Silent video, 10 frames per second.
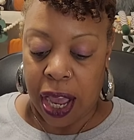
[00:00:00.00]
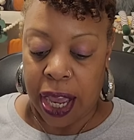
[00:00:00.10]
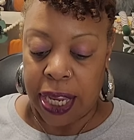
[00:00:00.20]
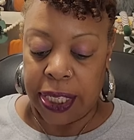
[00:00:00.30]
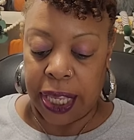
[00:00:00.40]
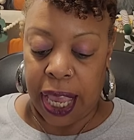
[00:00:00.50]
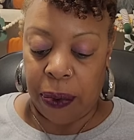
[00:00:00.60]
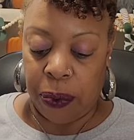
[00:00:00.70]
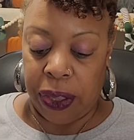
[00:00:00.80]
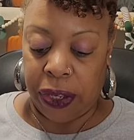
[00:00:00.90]
eyes
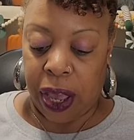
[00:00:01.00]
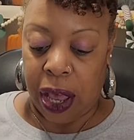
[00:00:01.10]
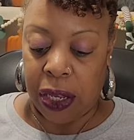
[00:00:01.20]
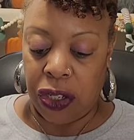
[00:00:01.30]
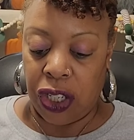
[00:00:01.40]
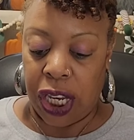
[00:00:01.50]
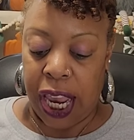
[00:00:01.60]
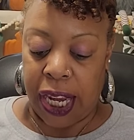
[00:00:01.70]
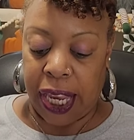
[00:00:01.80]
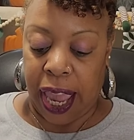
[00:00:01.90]
with collagen
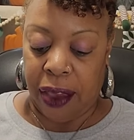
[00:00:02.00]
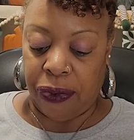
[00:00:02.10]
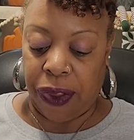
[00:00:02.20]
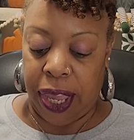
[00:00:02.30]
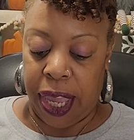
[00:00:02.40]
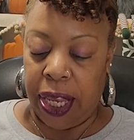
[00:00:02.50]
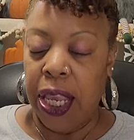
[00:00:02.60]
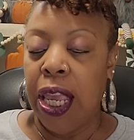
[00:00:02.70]
and caffeine.